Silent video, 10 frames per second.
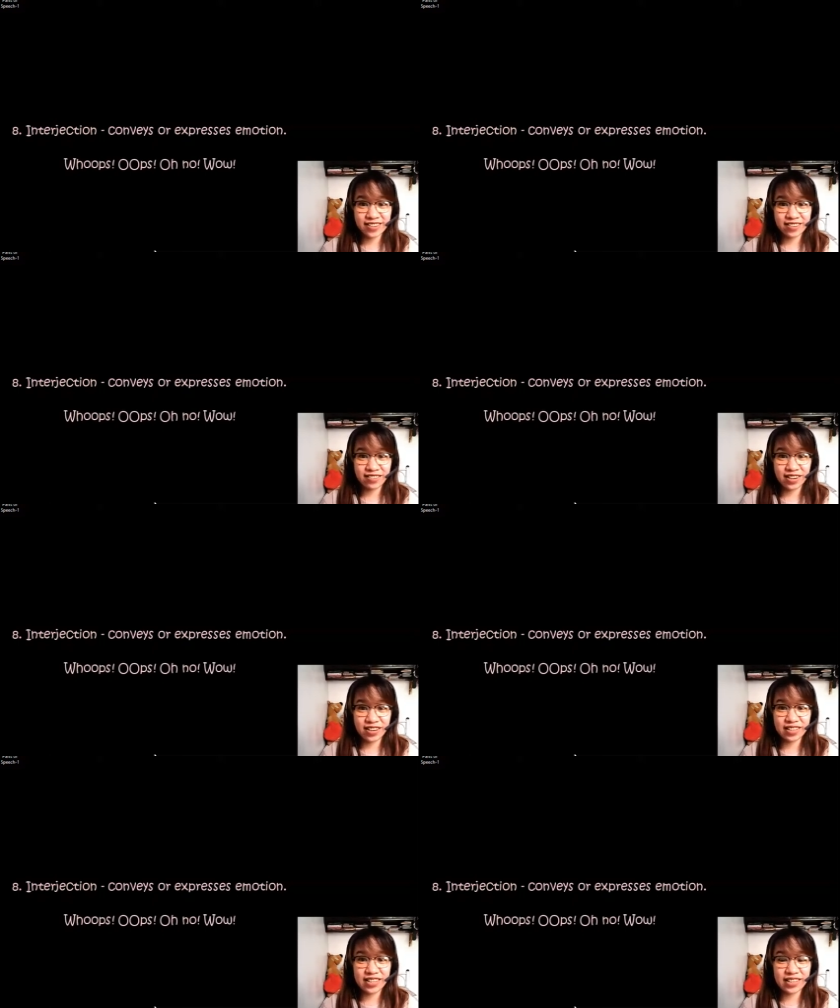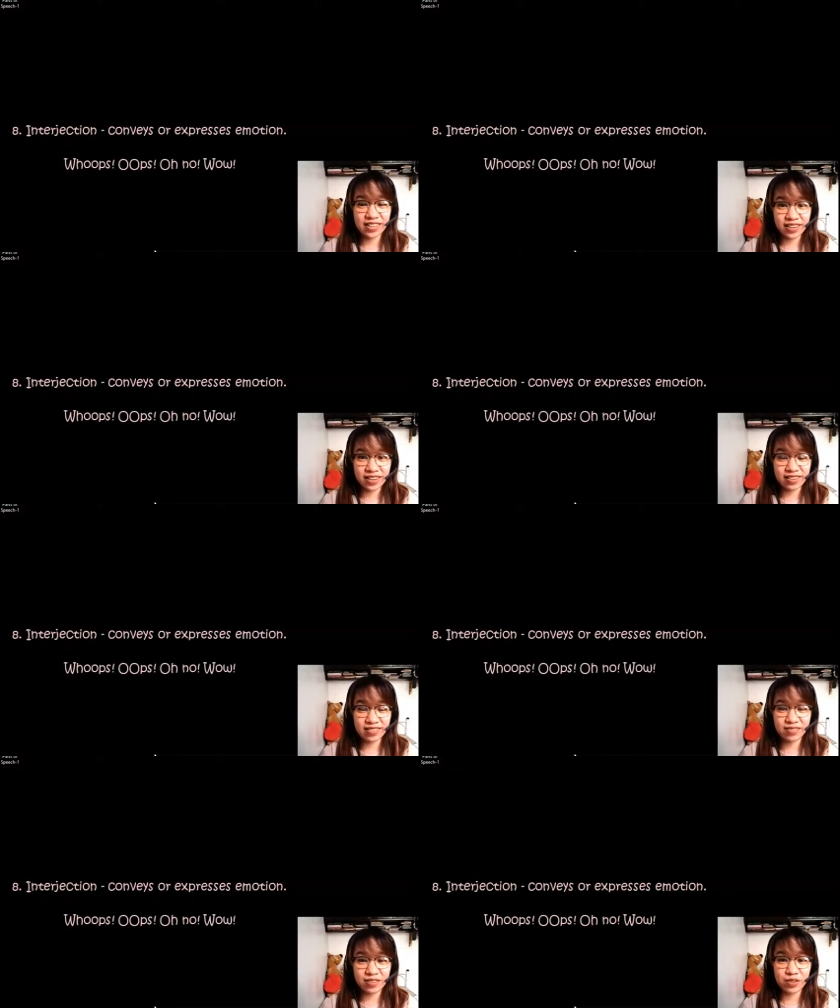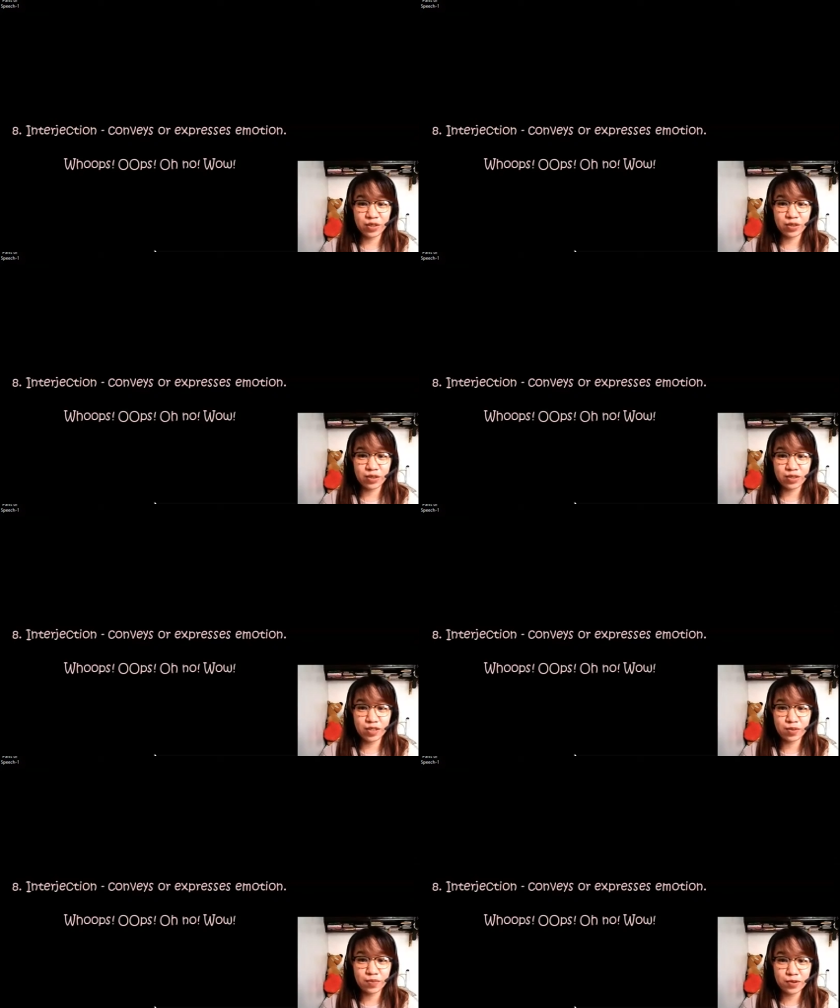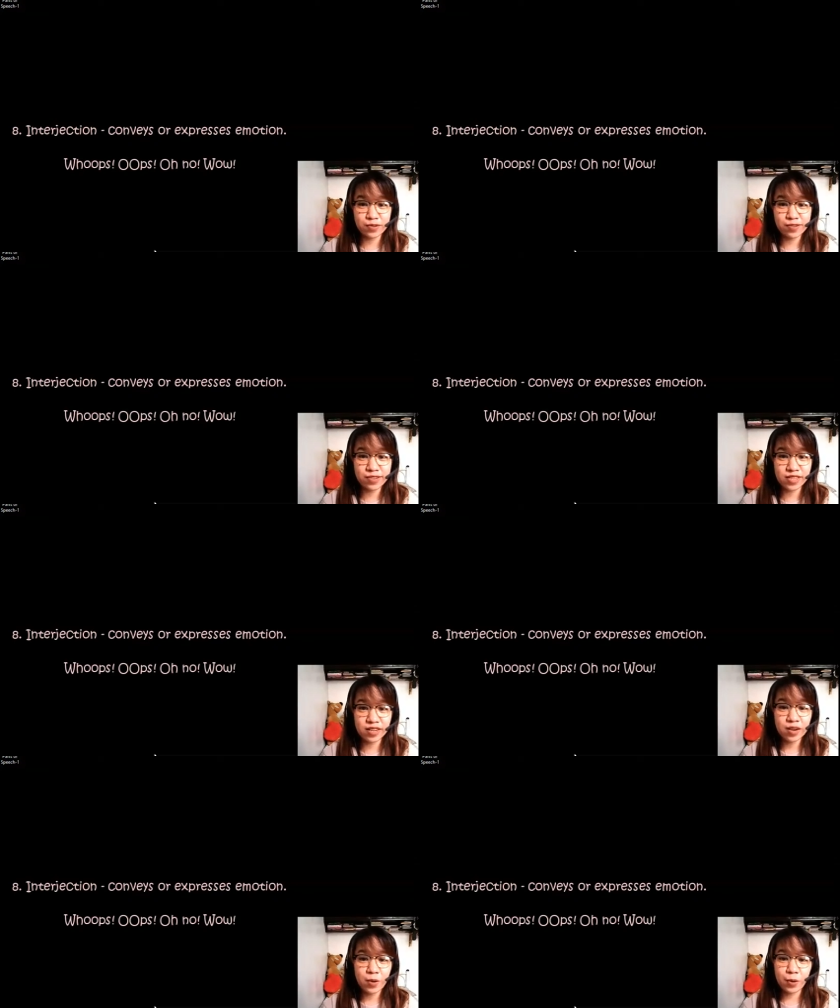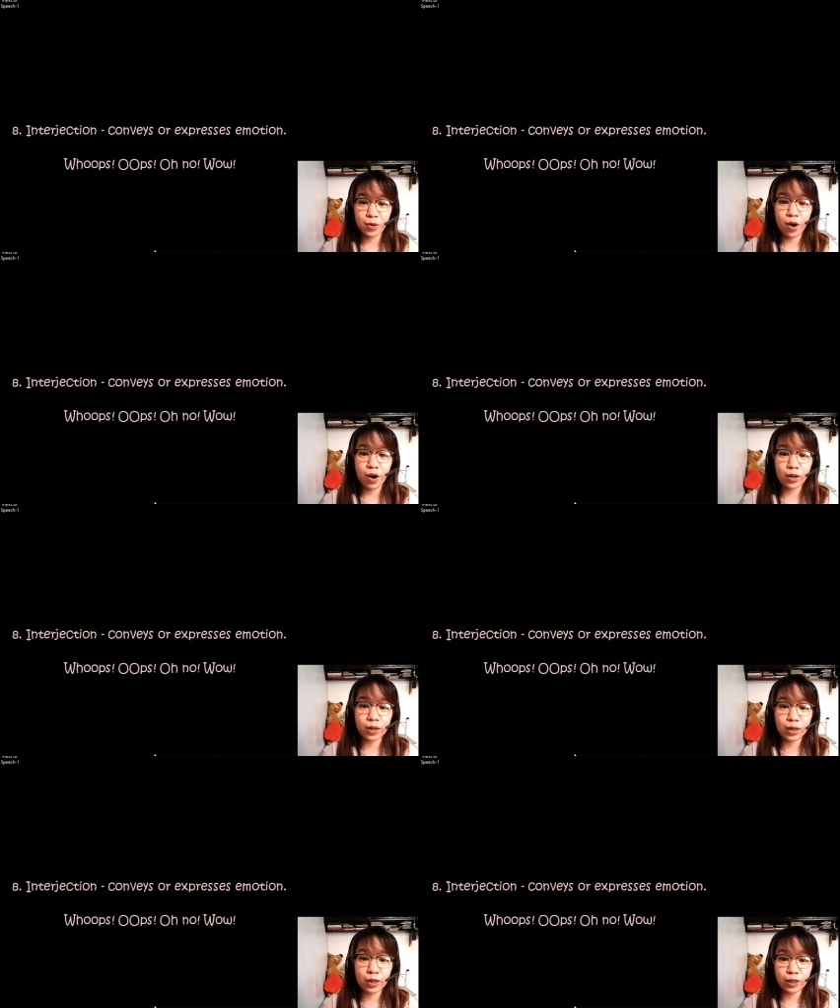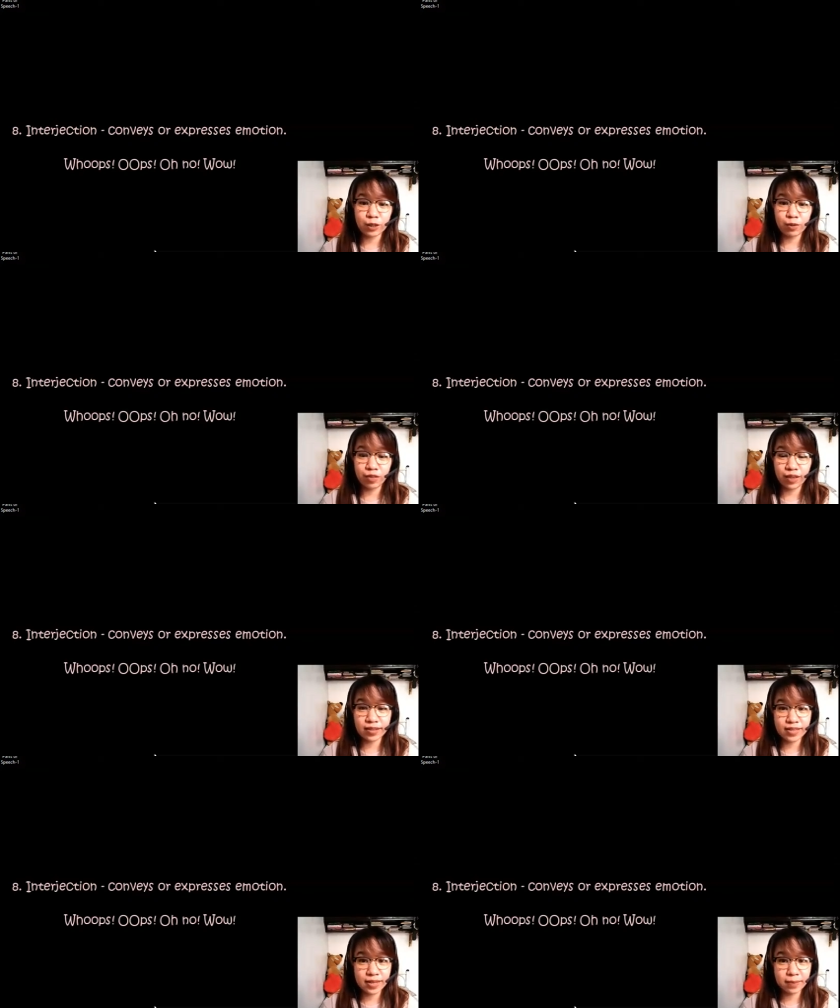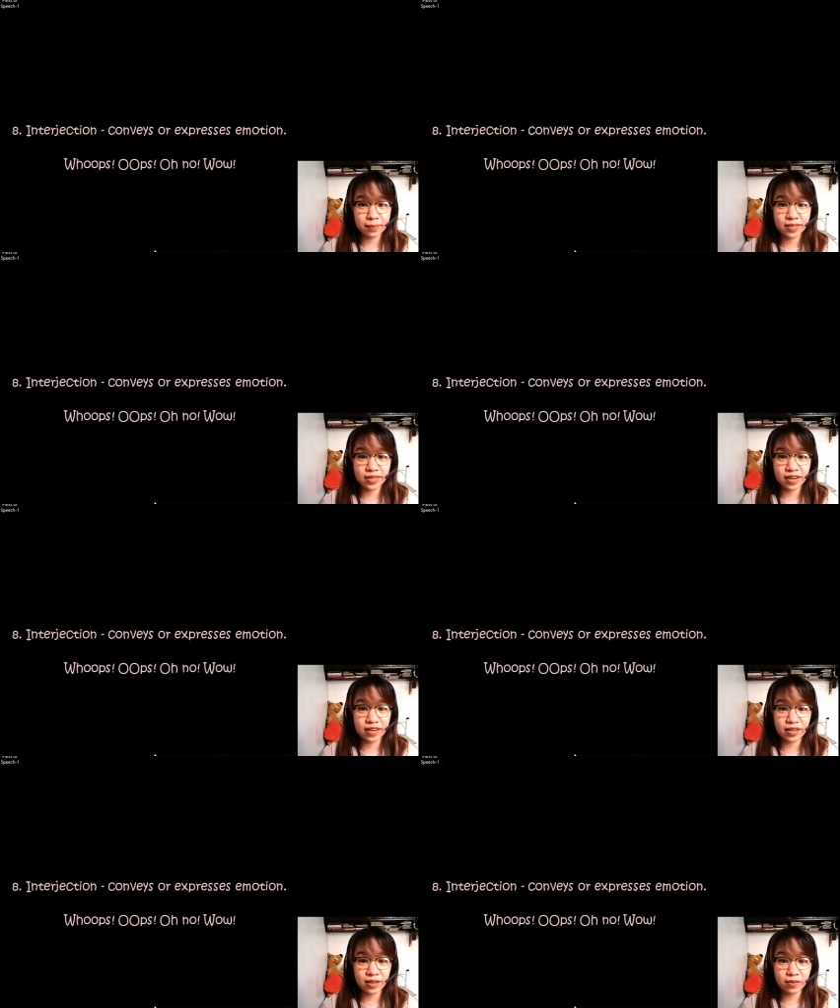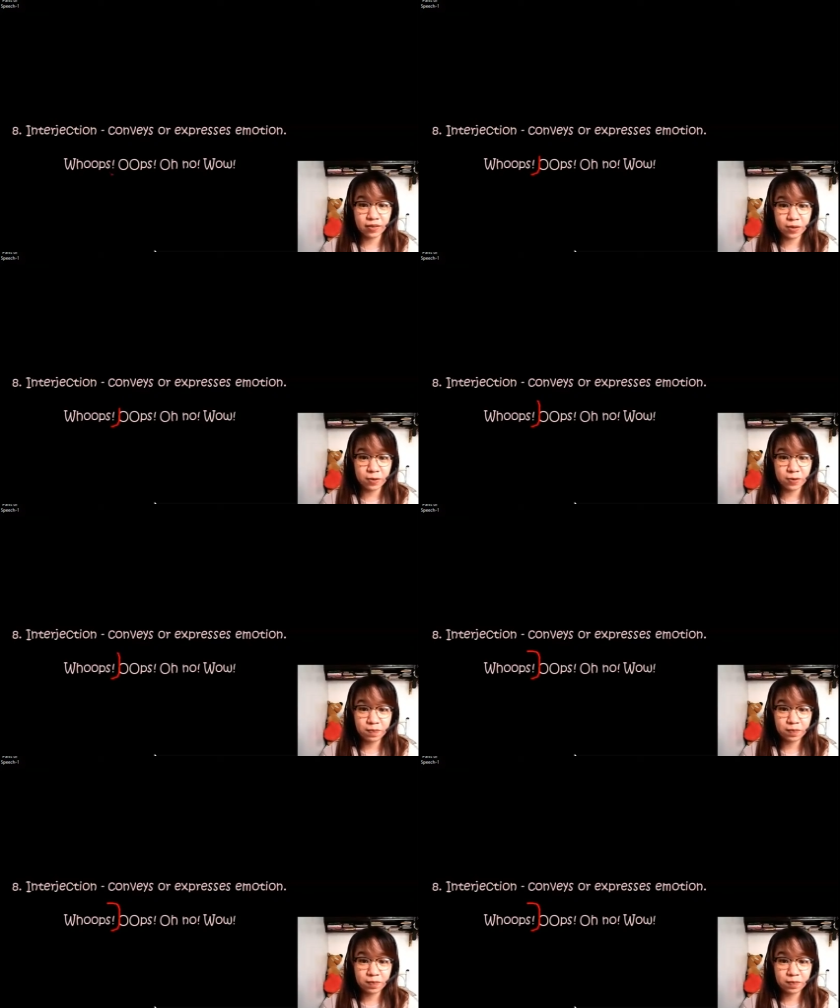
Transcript: Right, yes, very good. So most or all of the examples that I gave you,